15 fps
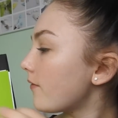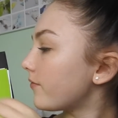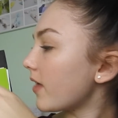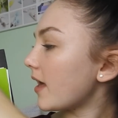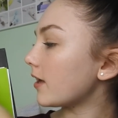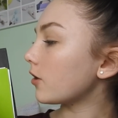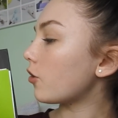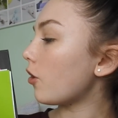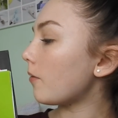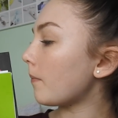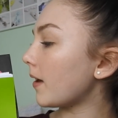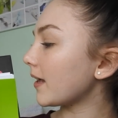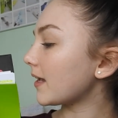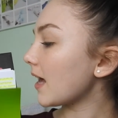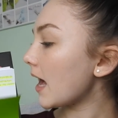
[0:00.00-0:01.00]
Then got
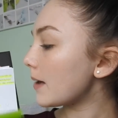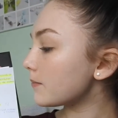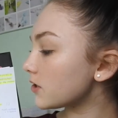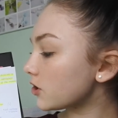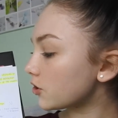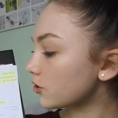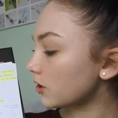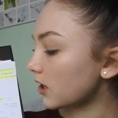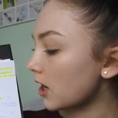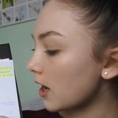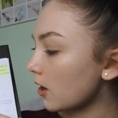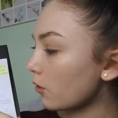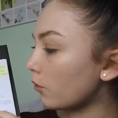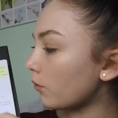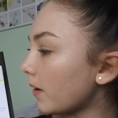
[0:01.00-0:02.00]
my
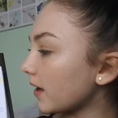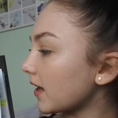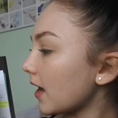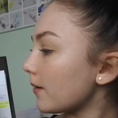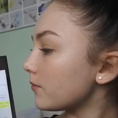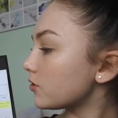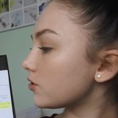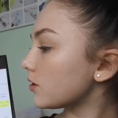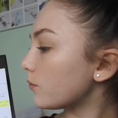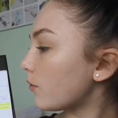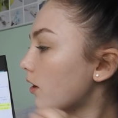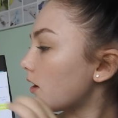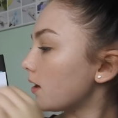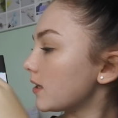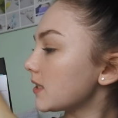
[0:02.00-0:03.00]
chemistry, my chemistry
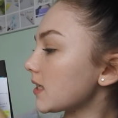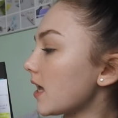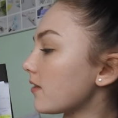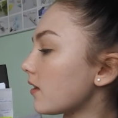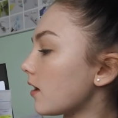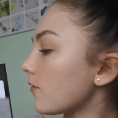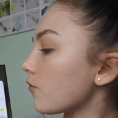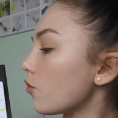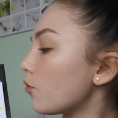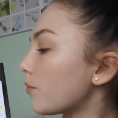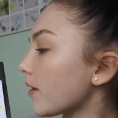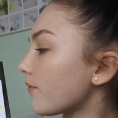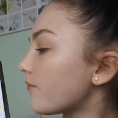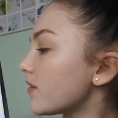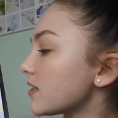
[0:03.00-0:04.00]
ones, and then I've got all
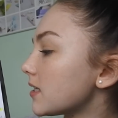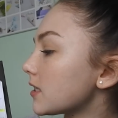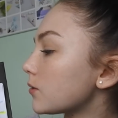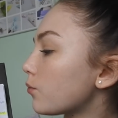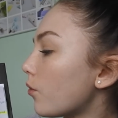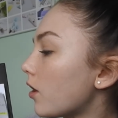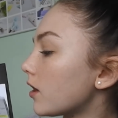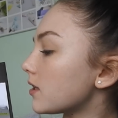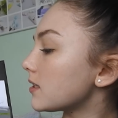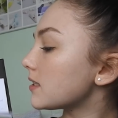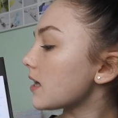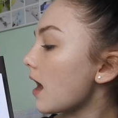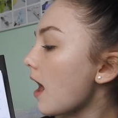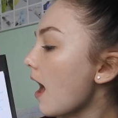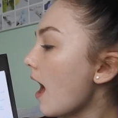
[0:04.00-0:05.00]
my physics ones.